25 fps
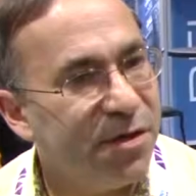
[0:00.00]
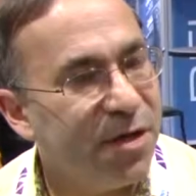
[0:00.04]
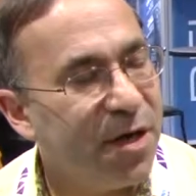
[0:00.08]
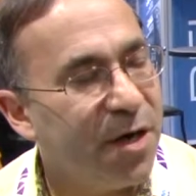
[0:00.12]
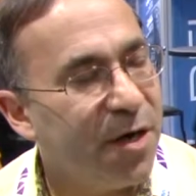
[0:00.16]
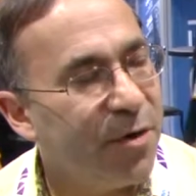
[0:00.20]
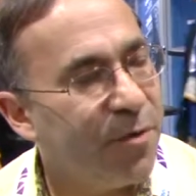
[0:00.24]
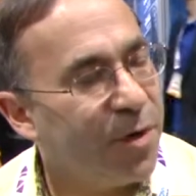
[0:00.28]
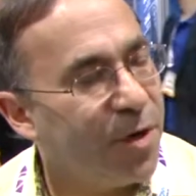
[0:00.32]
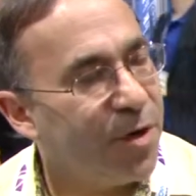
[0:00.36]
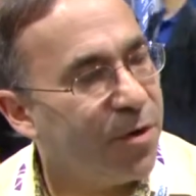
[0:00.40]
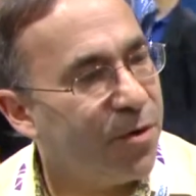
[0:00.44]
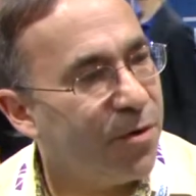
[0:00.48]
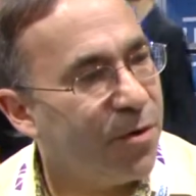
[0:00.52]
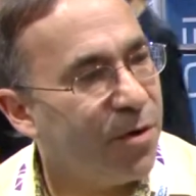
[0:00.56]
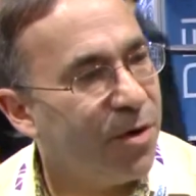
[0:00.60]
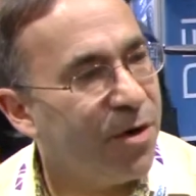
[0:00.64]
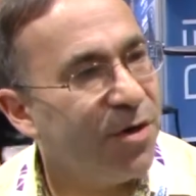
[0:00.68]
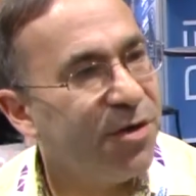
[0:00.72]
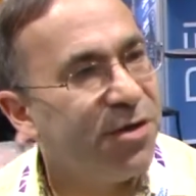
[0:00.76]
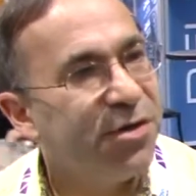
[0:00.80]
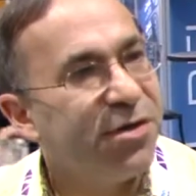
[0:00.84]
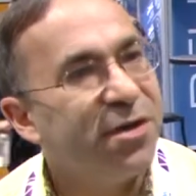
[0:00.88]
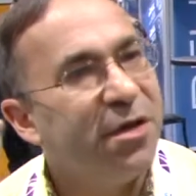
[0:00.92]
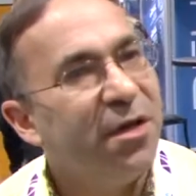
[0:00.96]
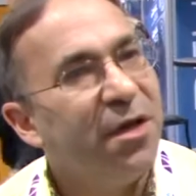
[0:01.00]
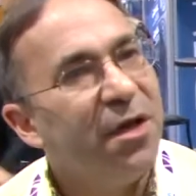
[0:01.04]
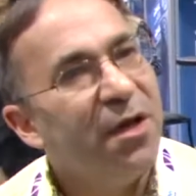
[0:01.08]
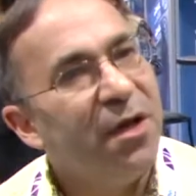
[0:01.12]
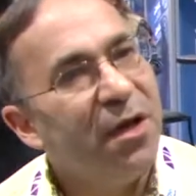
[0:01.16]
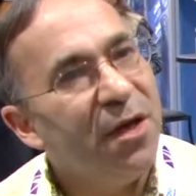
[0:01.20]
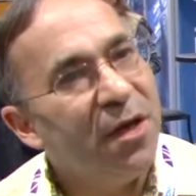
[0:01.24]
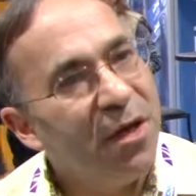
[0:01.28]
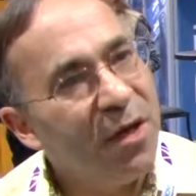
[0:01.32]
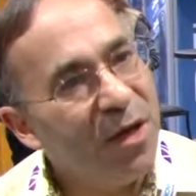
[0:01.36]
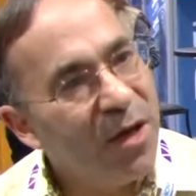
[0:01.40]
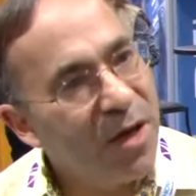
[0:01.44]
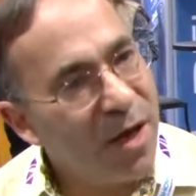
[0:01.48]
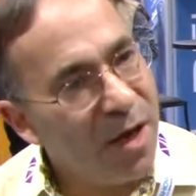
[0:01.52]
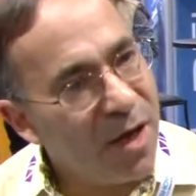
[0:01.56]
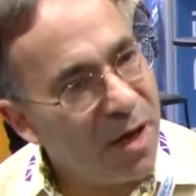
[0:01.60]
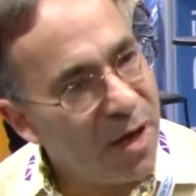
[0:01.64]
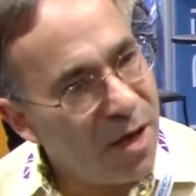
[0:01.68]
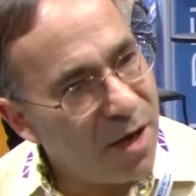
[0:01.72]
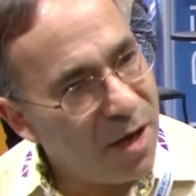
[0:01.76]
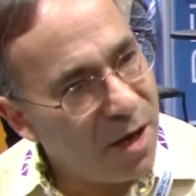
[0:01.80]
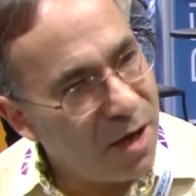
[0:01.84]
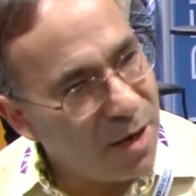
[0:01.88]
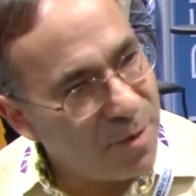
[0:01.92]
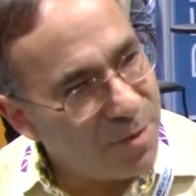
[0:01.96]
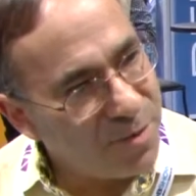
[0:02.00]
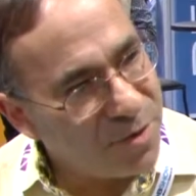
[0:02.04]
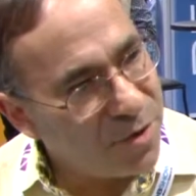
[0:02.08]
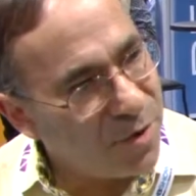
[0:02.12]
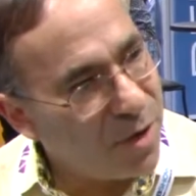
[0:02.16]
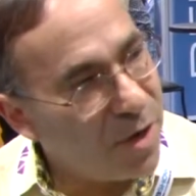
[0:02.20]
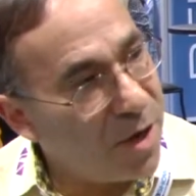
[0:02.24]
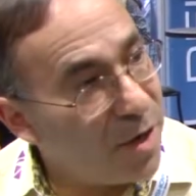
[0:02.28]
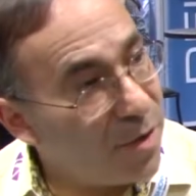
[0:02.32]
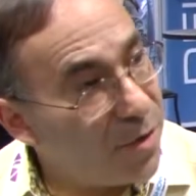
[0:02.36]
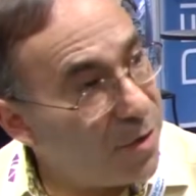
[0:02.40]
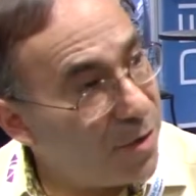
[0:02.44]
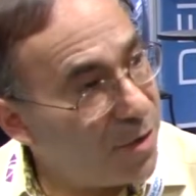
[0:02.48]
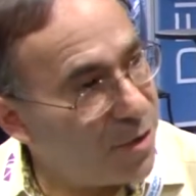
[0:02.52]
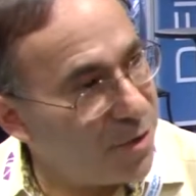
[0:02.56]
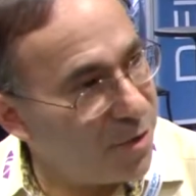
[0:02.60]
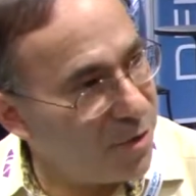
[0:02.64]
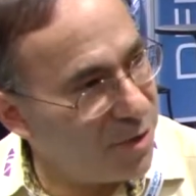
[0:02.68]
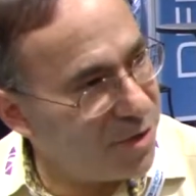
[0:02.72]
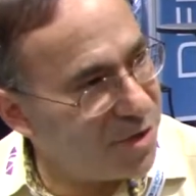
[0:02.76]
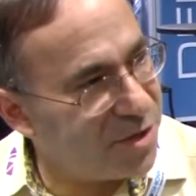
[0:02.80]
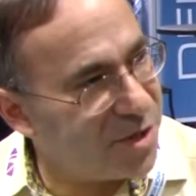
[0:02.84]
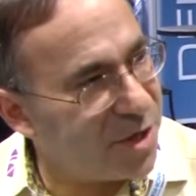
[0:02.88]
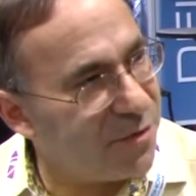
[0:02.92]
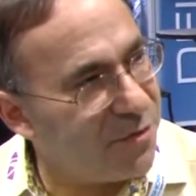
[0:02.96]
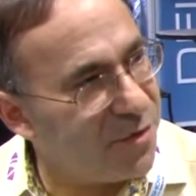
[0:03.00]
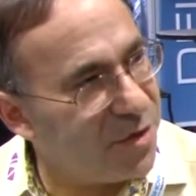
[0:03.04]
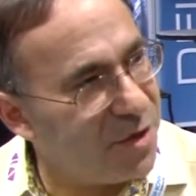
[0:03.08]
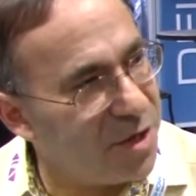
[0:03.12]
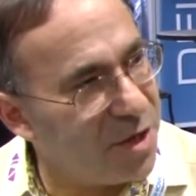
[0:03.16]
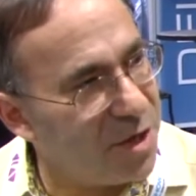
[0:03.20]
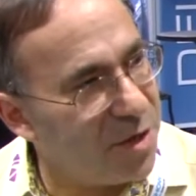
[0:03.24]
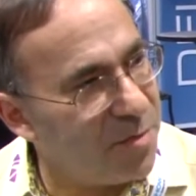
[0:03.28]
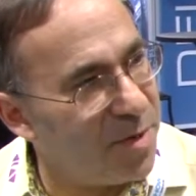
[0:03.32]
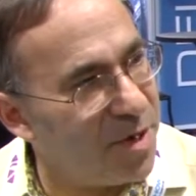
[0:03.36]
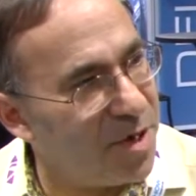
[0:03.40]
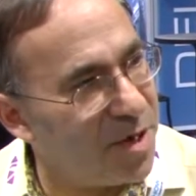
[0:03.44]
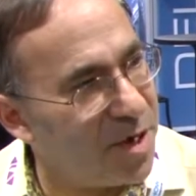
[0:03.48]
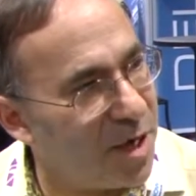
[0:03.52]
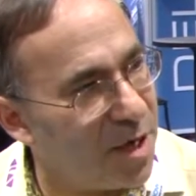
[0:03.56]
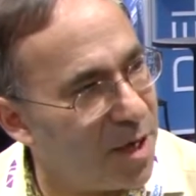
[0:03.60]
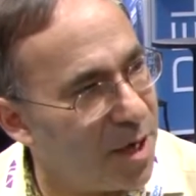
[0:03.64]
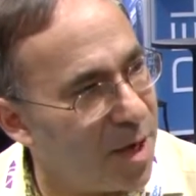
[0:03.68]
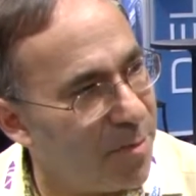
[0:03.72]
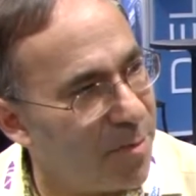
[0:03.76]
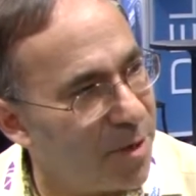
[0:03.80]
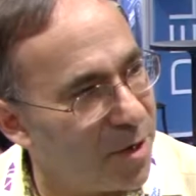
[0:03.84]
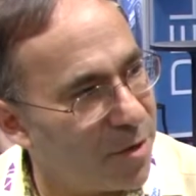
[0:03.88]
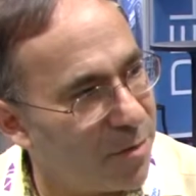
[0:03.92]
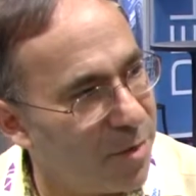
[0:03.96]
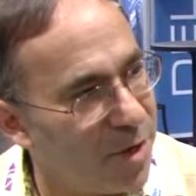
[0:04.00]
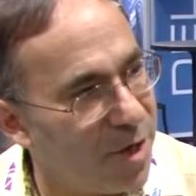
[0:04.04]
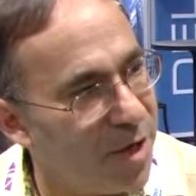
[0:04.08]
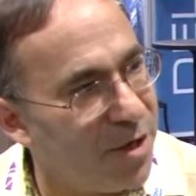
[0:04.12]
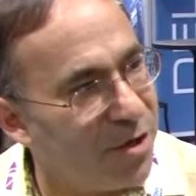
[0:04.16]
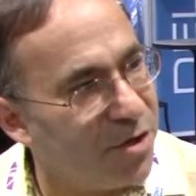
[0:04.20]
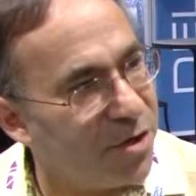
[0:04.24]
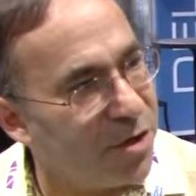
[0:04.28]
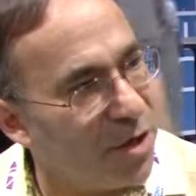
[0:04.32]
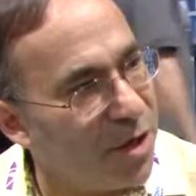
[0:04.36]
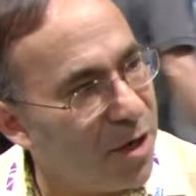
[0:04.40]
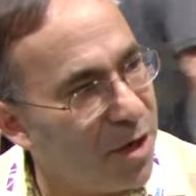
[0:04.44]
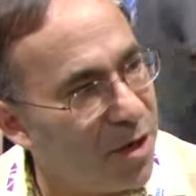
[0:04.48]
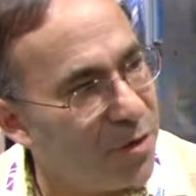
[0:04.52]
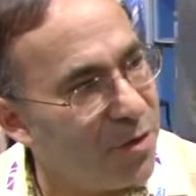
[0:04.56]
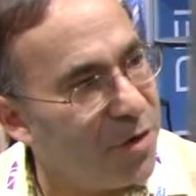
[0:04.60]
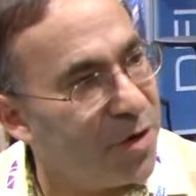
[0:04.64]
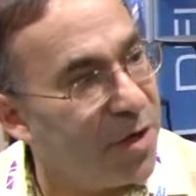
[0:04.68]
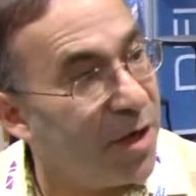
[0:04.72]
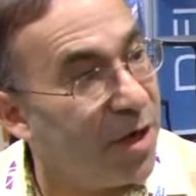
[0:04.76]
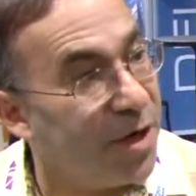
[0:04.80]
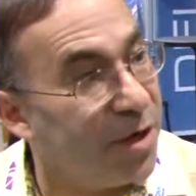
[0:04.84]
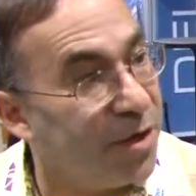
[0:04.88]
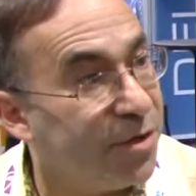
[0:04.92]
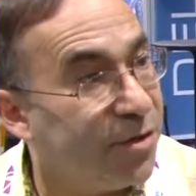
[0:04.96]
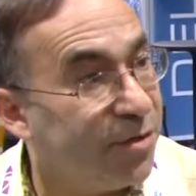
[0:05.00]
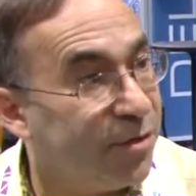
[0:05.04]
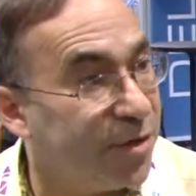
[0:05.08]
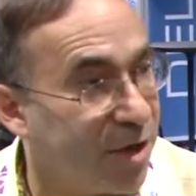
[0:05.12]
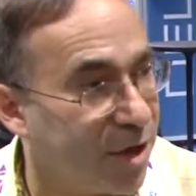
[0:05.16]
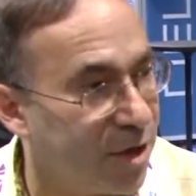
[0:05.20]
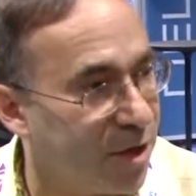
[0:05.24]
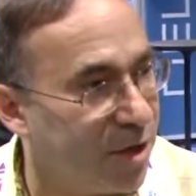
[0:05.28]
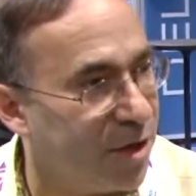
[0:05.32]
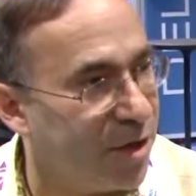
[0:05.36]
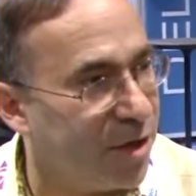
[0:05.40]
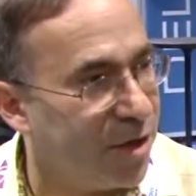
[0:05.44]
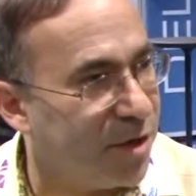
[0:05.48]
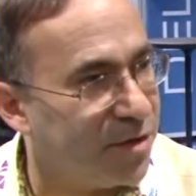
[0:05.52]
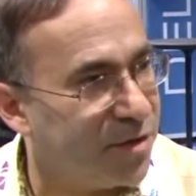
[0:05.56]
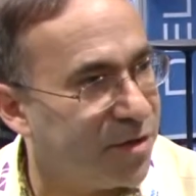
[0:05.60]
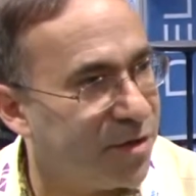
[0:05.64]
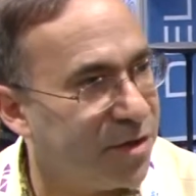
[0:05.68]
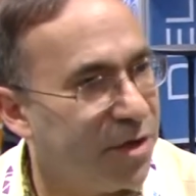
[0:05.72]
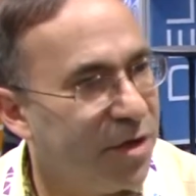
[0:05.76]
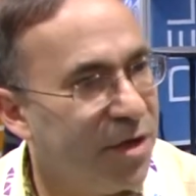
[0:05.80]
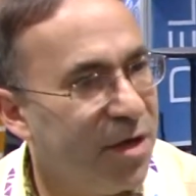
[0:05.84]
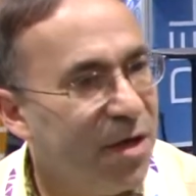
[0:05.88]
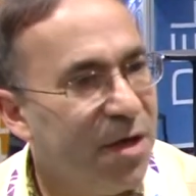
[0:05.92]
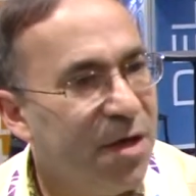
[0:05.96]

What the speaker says: that it records up to 137 dB dynamic range at 192 kilohertz.